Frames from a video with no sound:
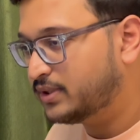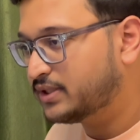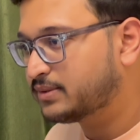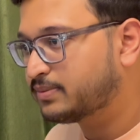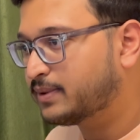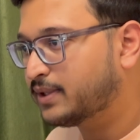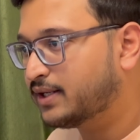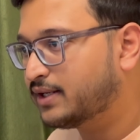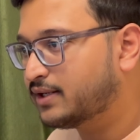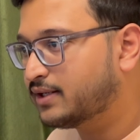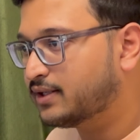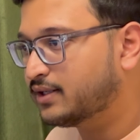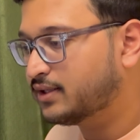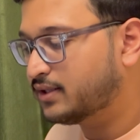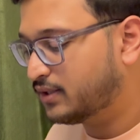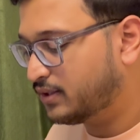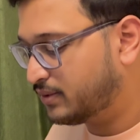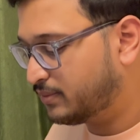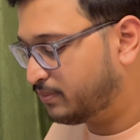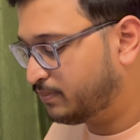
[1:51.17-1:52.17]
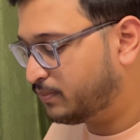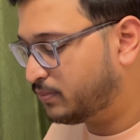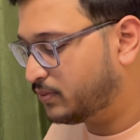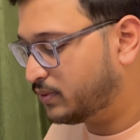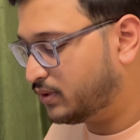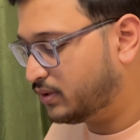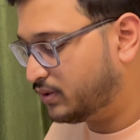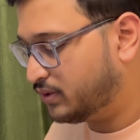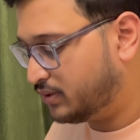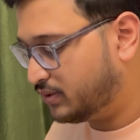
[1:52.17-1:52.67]
diskpart,
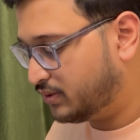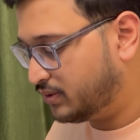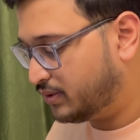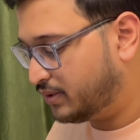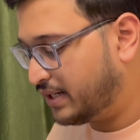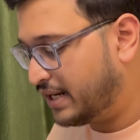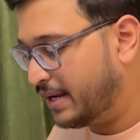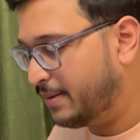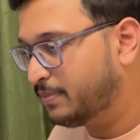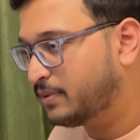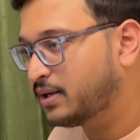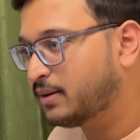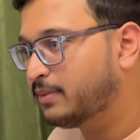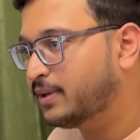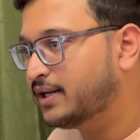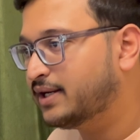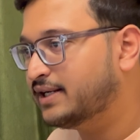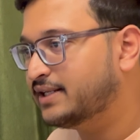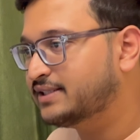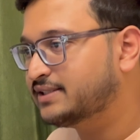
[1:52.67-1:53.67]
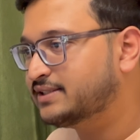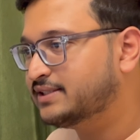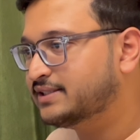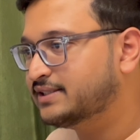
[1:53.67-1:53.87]
type command list